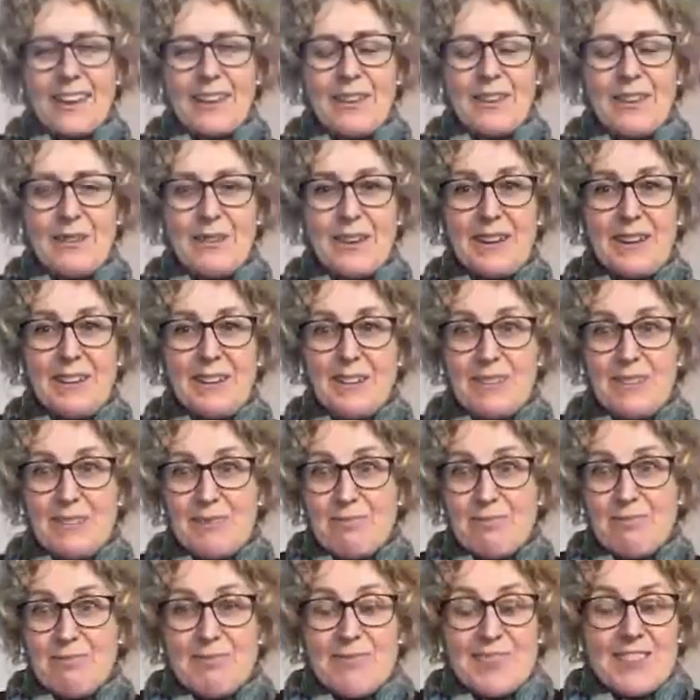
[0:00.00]

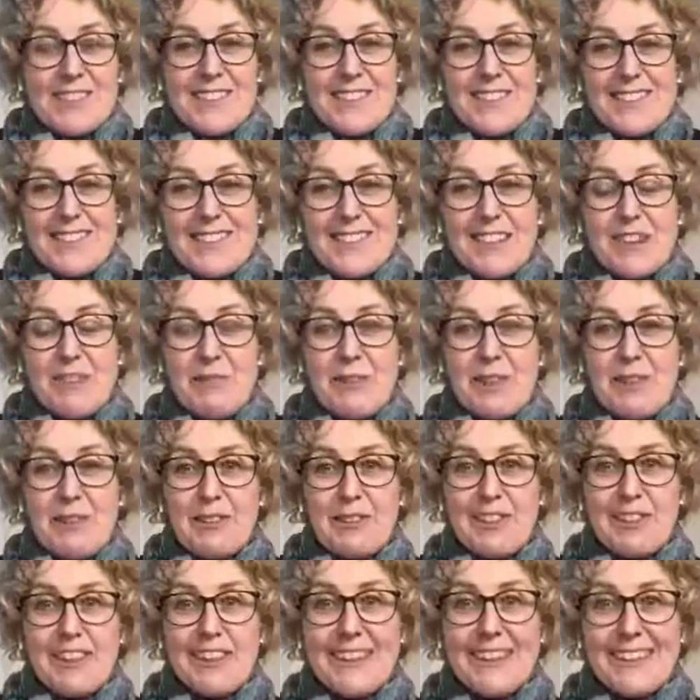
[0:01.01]
Welcome. Just coming
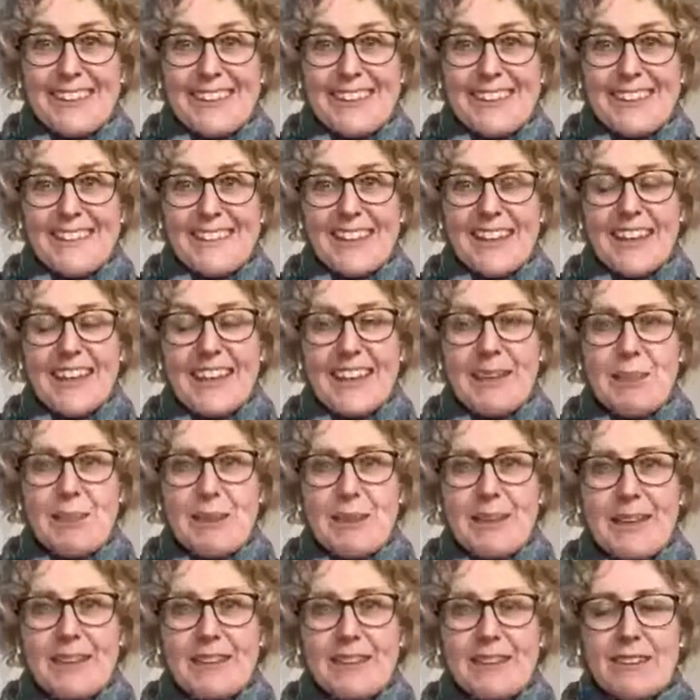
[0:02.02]
online today
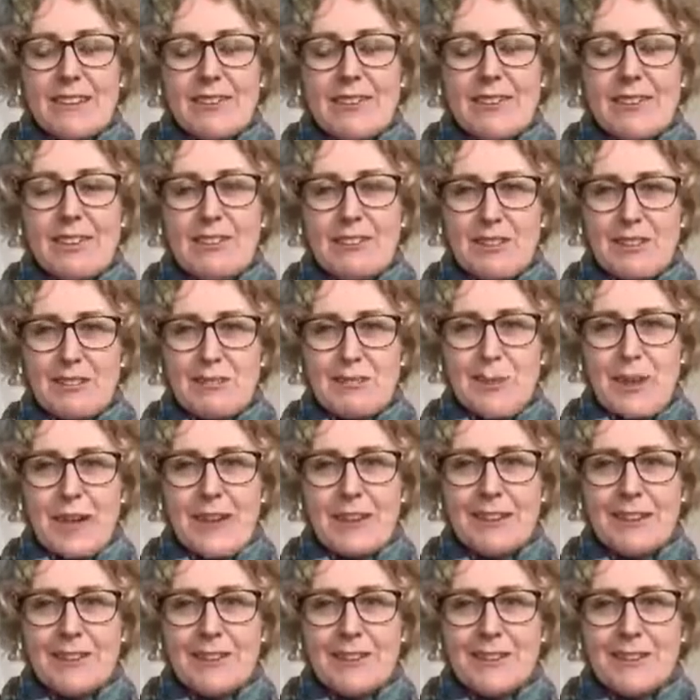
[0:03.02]
because I felt
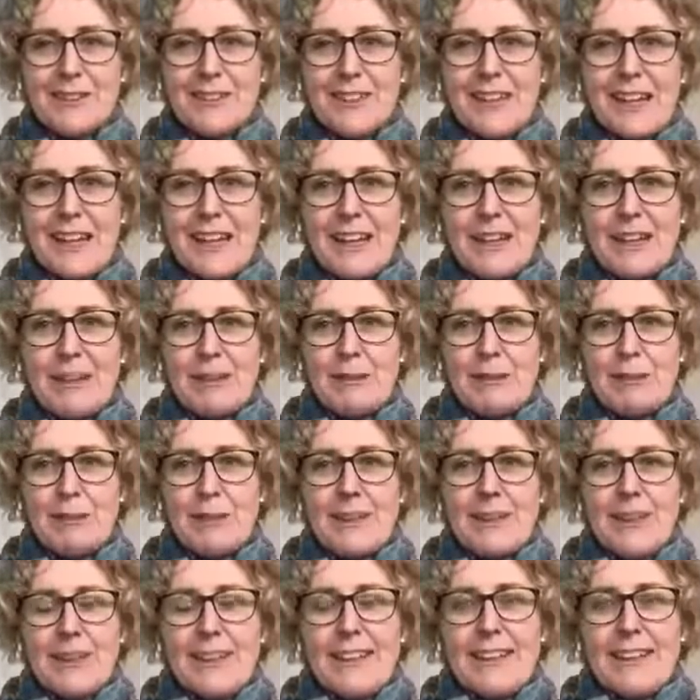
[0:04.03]
compelled
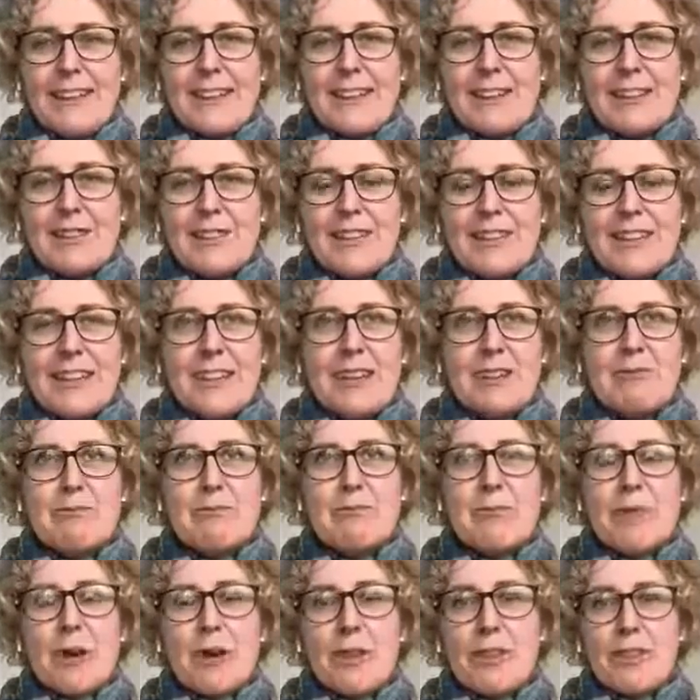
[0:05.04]
to
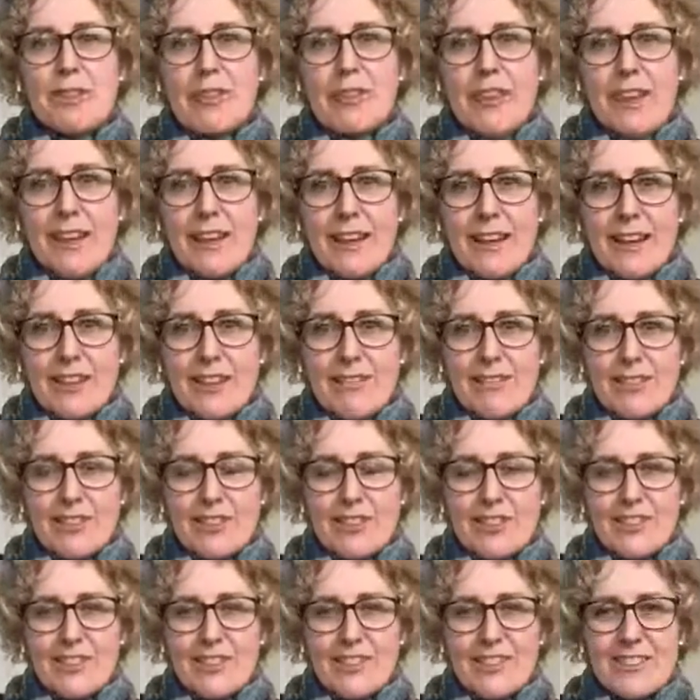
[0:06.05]
come on live
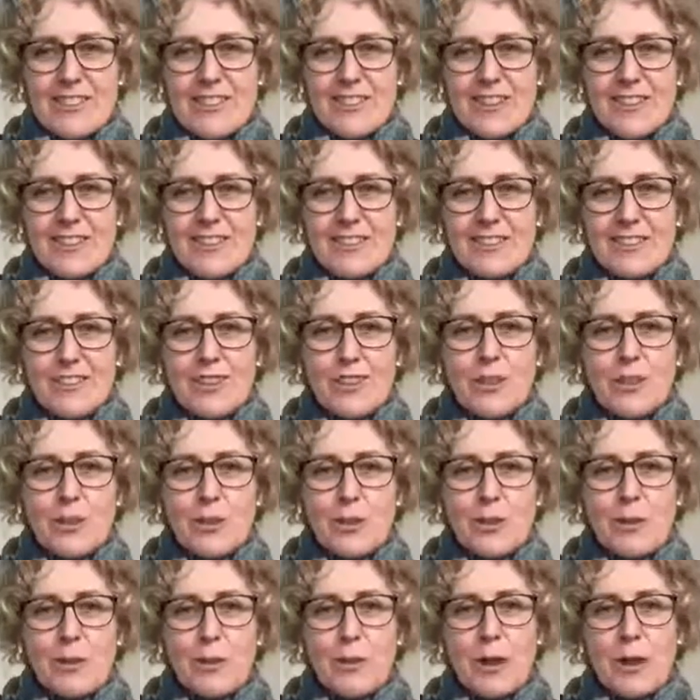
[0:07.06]
and just chat to
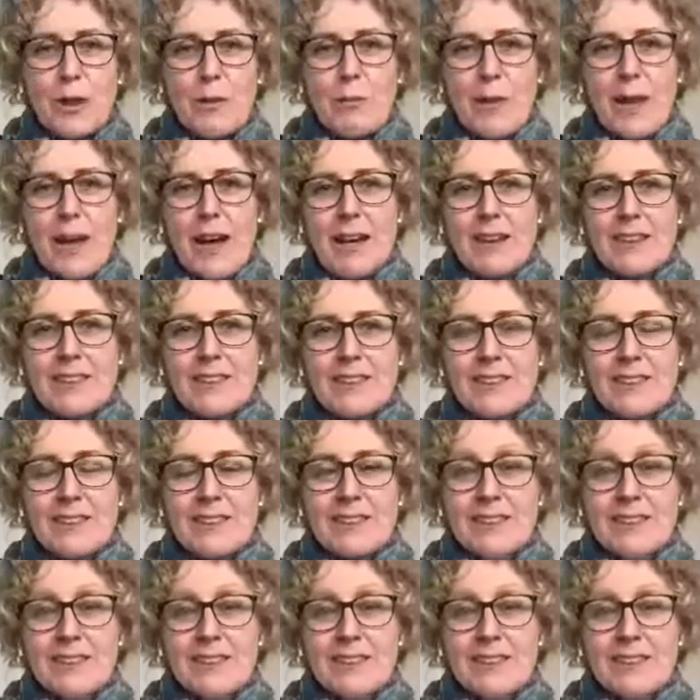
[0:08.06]
you about